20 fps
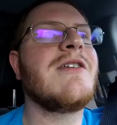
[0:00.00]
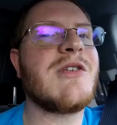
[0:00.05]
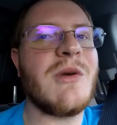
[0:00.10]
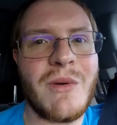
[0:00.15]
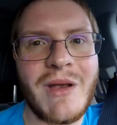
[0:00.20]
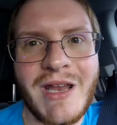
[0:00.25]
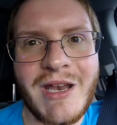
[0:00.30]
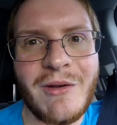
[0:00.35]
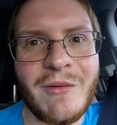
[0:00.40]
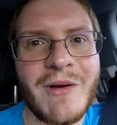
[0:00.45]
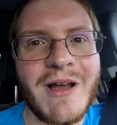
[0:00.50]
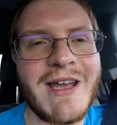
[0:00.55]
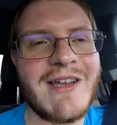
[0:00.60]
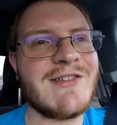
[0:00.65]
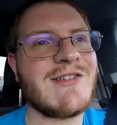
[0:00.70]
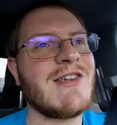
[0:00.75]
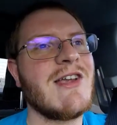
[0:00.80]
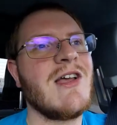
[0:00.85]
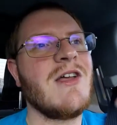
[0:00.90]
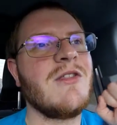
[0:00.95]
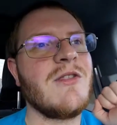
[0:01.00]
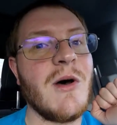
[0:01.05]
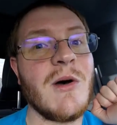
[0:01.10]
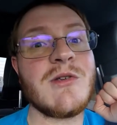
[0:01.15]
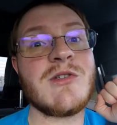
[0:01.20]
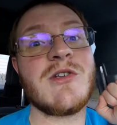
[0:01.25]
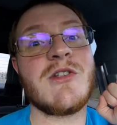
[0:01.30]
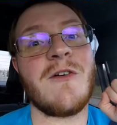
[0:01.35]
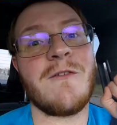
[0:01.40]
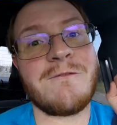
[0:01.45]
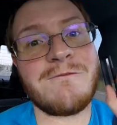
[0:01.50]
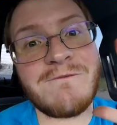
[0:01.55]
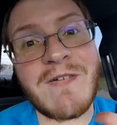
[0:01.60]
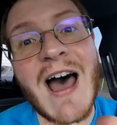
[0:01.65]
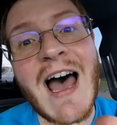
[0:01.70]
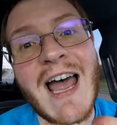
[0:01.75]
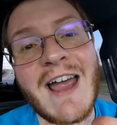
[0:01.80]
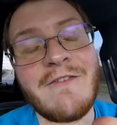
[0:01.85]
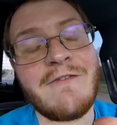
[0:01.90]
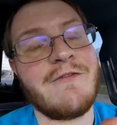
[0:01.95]
So anyways, those are the
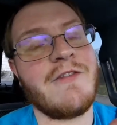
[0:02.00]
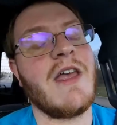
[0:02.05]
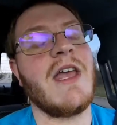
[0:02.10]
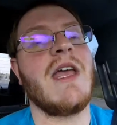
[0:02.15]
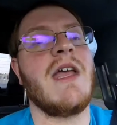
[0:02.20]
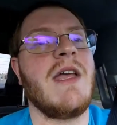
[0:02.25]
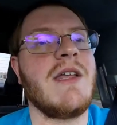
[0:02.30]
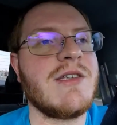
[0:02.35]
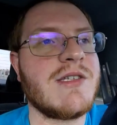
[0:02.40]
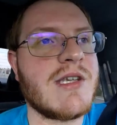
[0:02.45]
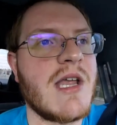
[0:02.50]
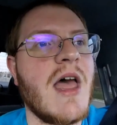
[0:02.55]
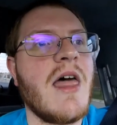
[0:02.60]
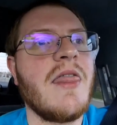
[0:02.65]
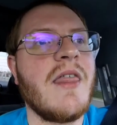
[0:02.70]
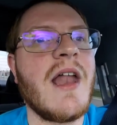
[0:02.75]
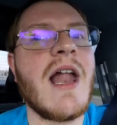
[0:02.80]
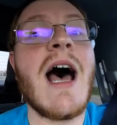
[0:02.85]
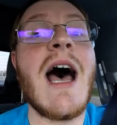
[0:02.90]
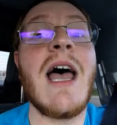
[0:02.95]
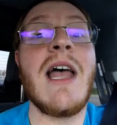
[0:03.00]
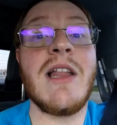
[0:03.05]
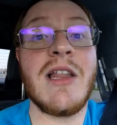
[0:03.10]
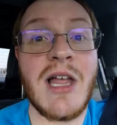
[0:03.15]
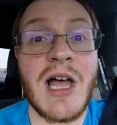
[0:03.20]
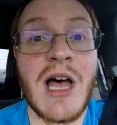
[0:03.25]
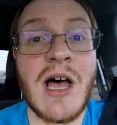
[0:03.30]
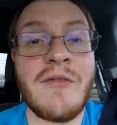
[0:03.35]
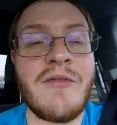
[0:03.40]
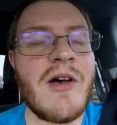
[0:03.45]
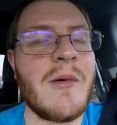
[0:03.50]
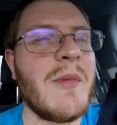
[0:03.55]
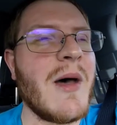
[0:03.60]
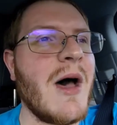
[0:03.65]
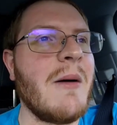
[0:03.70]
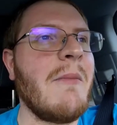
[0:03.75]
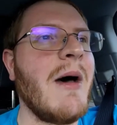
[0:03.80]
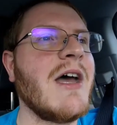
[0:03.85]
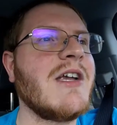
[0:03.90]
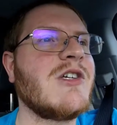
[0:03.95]
5 things that I love
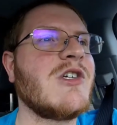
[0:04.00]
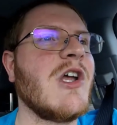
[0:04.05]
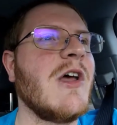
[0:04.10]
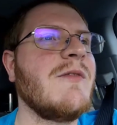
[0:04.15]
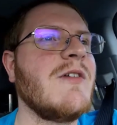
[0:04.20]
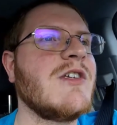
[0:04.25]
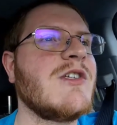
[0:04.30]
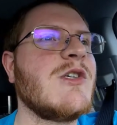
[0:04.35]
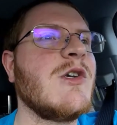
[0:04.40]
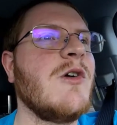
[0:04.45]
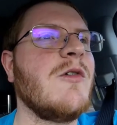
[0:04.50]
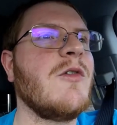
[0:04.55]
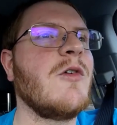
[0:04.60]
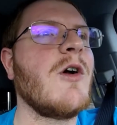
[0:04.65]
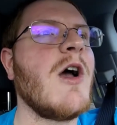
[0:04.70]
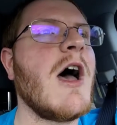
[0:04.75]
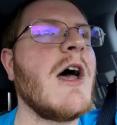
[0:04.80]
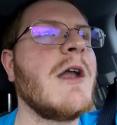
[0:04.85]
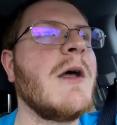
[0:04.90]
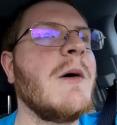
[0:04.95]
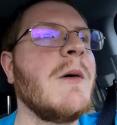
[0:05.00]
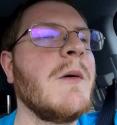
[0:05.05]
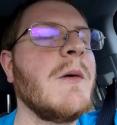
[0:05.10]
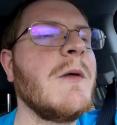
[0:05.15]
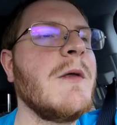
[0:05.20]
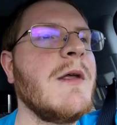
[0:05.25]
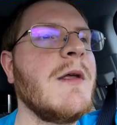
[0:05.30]
about my Chevy Silverado.